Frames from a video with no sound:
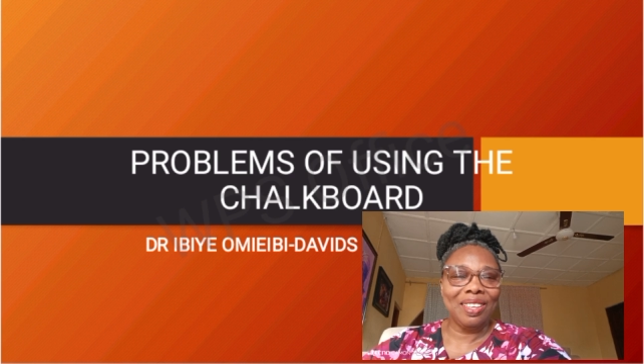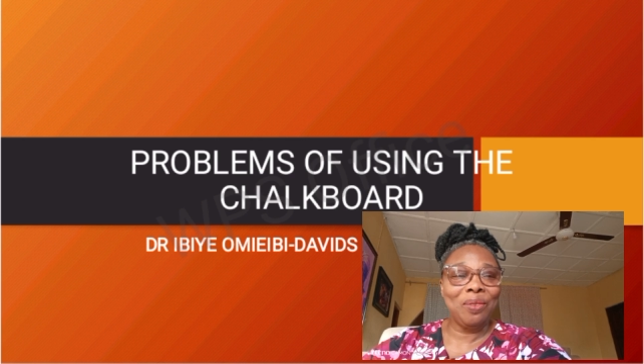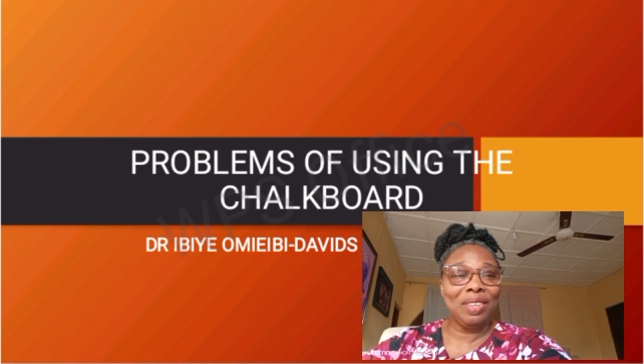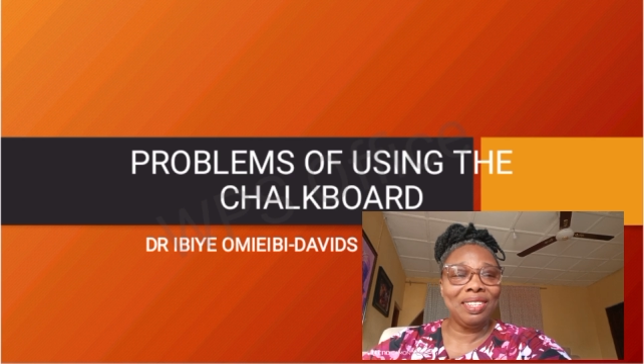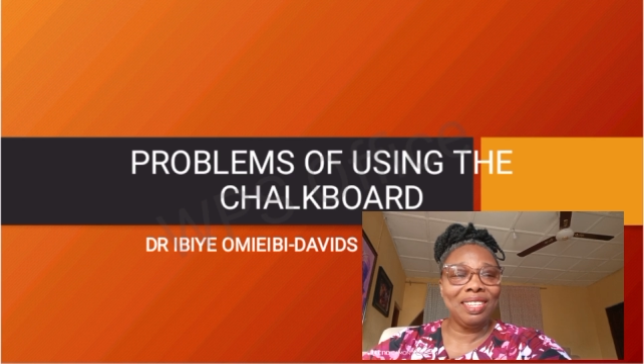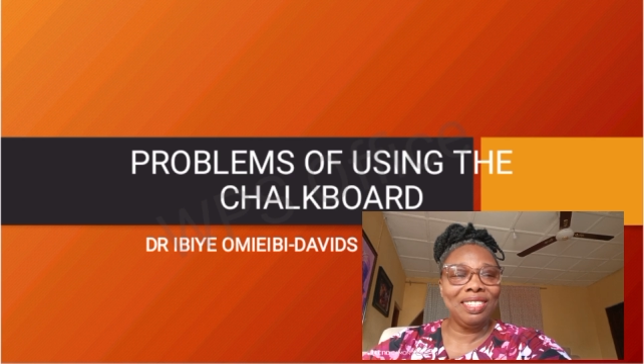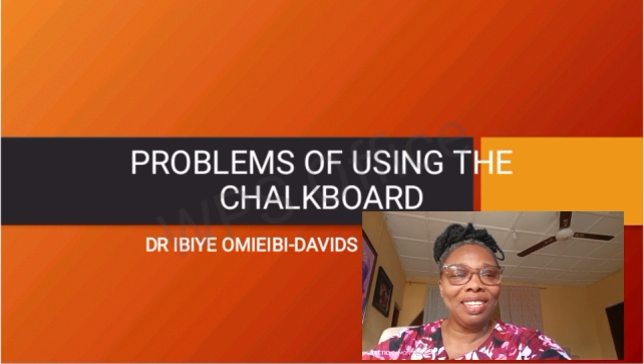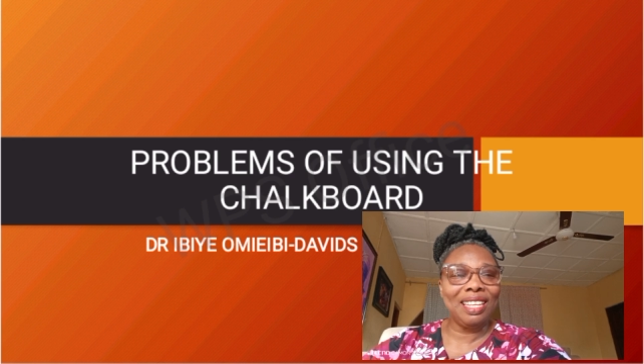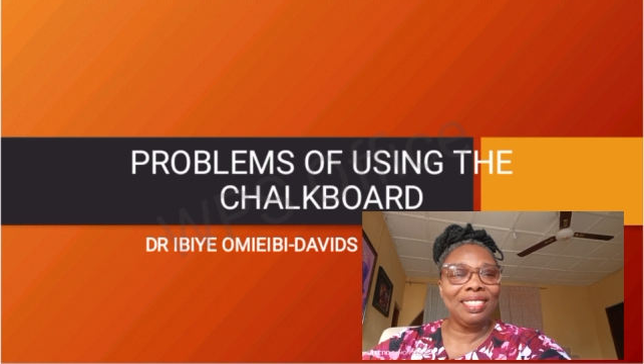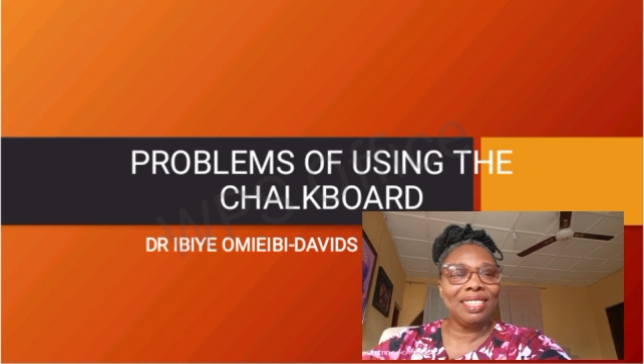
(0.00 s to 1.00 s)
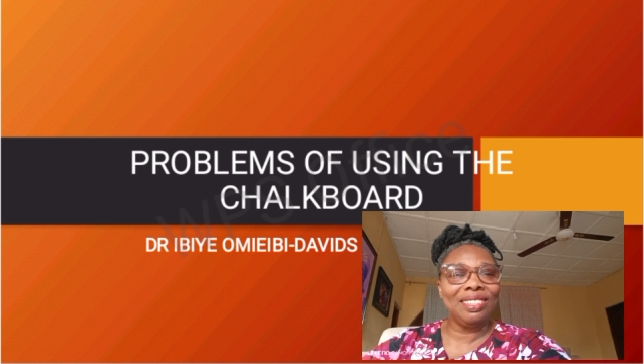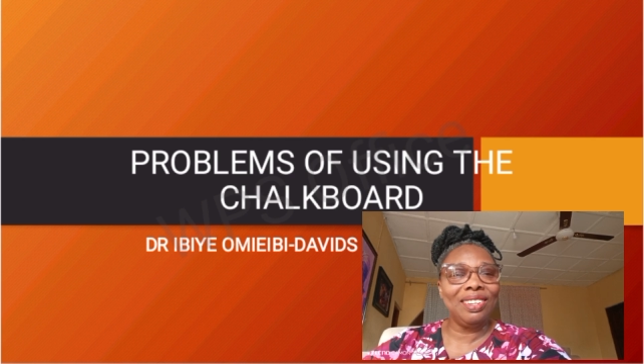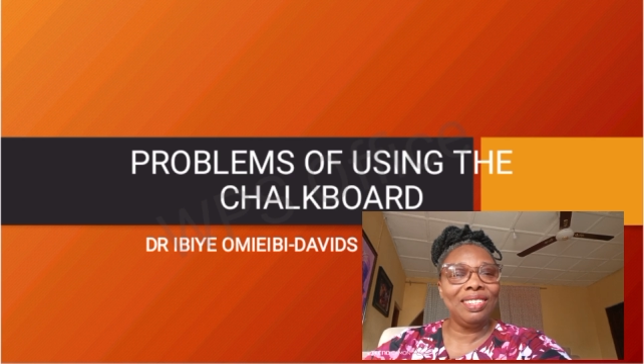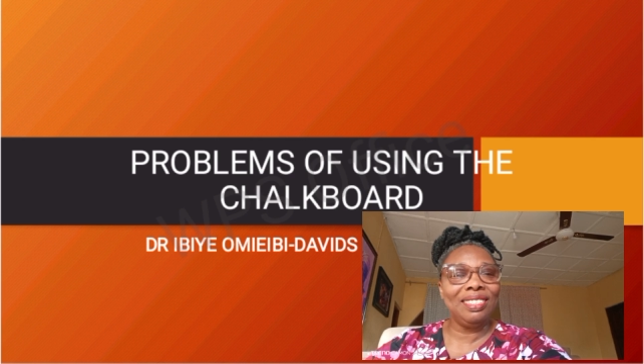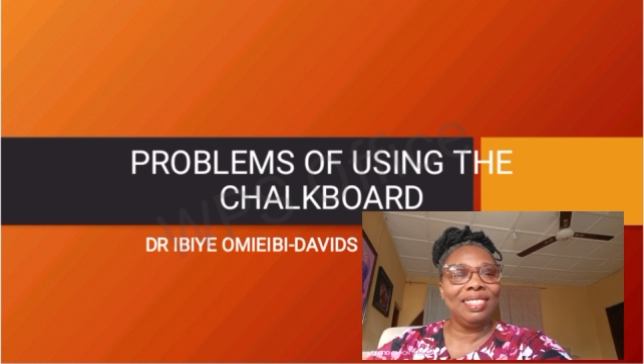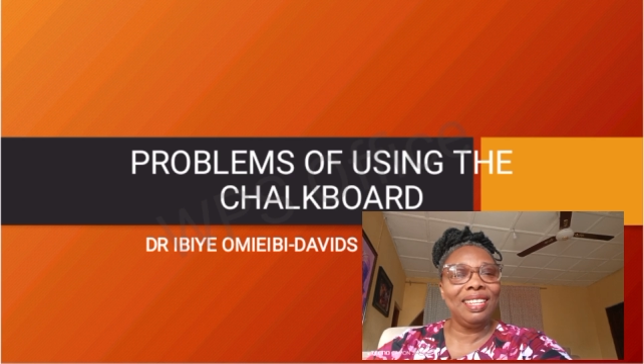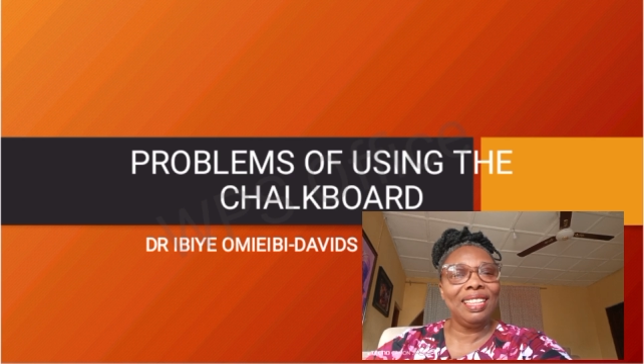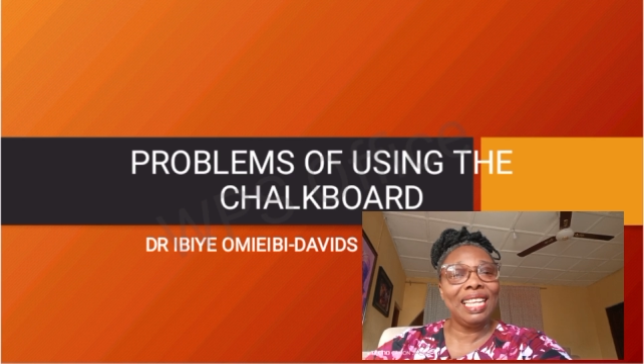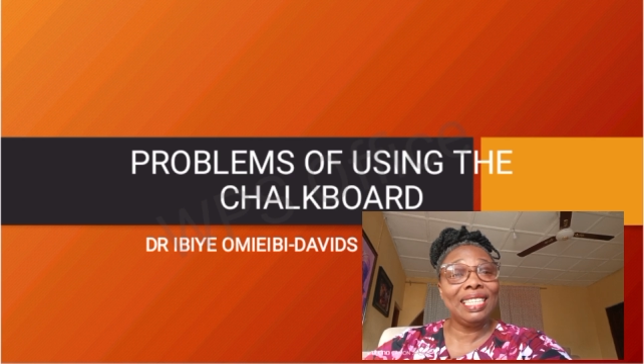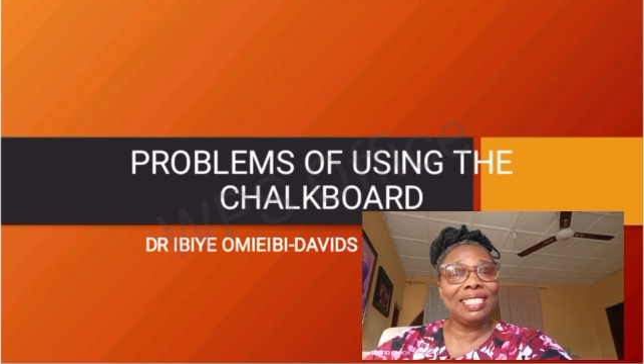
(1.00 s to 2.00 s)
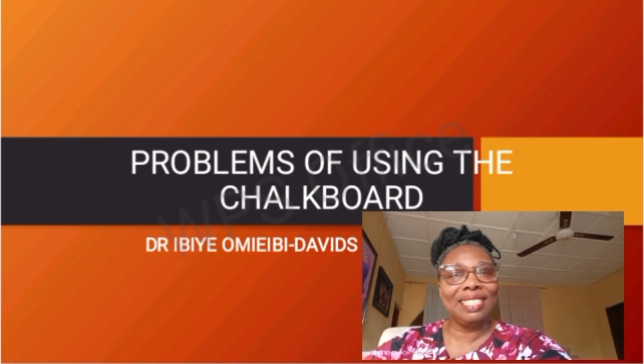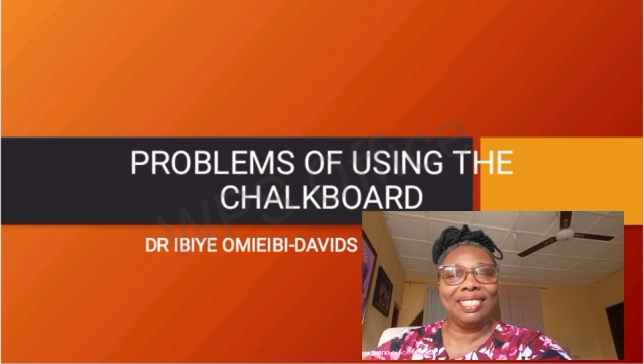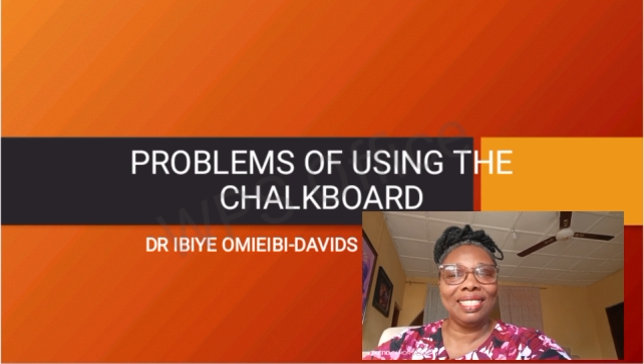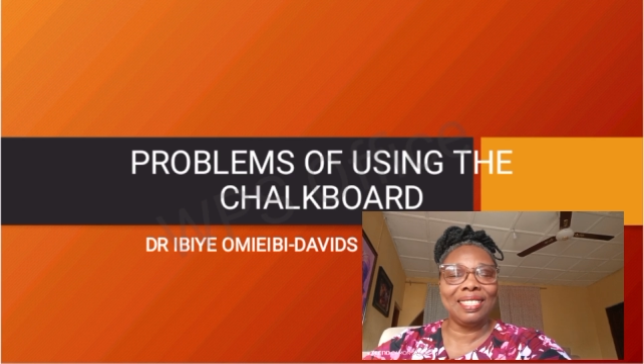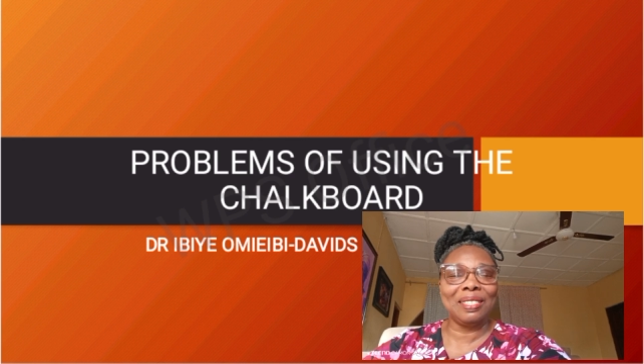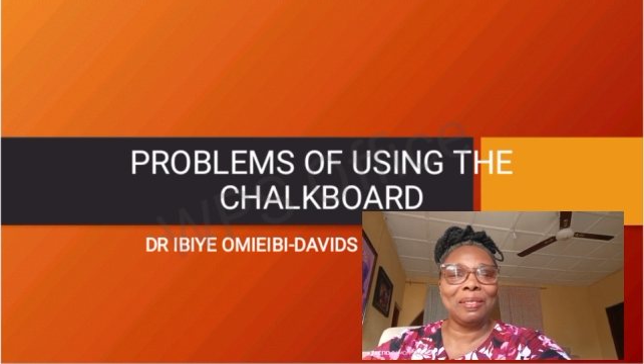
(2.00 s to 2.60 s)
of educational technology lessons.